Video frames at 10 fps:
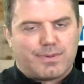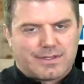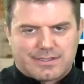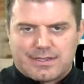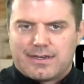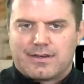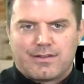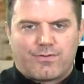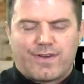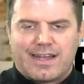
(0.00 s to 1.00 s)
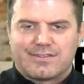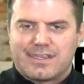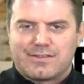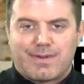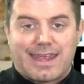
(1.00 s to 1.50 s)
but another fine
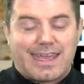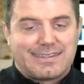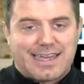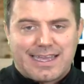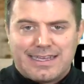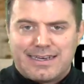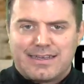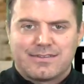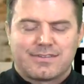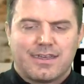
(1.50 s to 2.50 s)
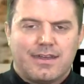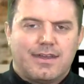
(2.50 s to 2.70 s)
season by the Hayti Indians.